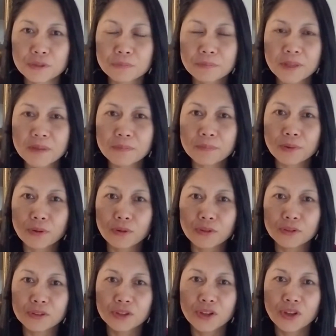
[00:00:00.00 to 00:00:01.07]

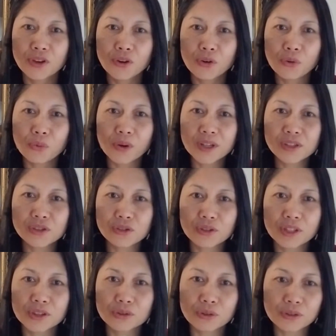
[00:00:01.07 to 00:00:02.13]
people who
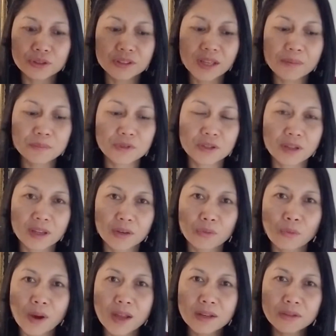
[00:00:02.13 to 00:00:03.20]
question into our subject,
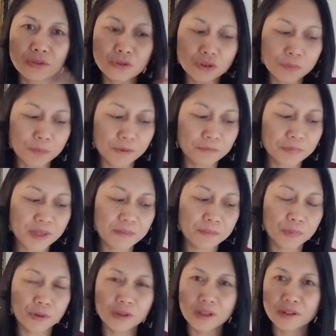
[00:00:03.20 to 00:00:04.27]
one group of
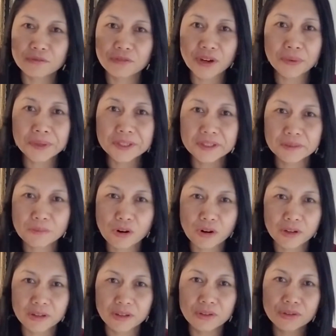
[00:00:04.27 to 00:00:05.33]
people are very
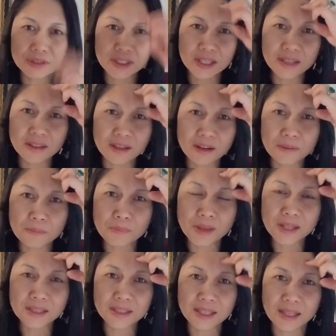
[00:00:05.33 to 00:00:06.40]
smart, using their
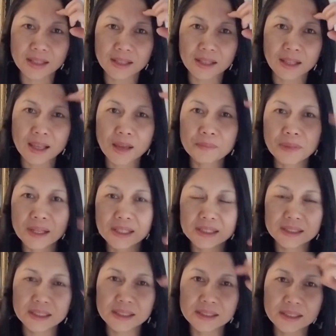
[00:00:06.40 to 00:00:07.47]
mental
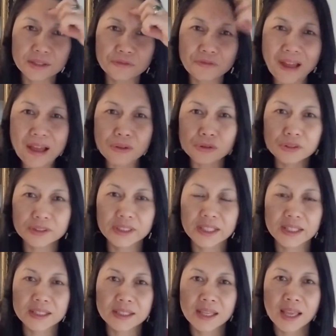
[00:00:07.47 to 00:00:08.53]
abilities, their
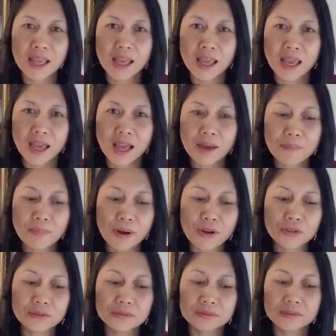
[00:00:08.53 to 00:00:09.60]
faculties,
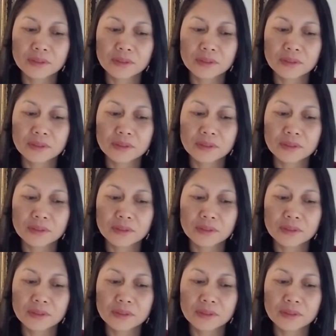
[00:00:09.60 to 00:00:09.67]
about